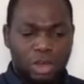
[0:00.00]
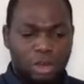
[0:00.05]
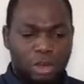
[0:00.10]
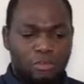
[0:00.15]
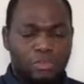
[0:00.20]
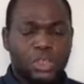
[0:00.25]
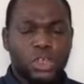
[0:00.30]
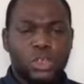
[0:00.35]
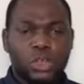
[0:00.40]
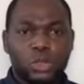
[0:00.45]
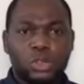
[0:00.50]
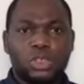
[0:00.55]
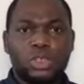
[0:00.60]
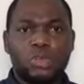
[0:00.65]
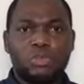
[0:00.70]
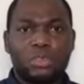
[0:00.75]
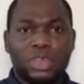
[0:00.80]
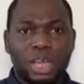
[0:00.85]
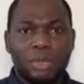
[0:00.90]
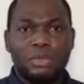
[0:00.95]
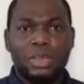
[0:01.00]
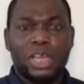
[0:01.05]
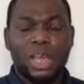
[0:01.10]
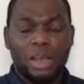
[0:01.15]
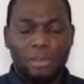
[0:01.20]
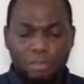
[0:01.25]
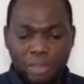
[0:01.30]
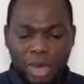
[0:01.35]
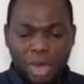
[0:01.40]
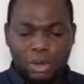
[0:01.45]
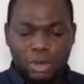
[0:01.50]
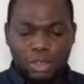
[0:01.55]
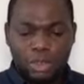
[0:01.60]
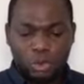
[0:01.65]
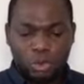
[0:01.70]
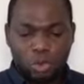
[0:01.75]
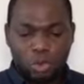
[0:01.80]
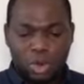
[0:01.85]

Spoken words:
of the use of chemical and biological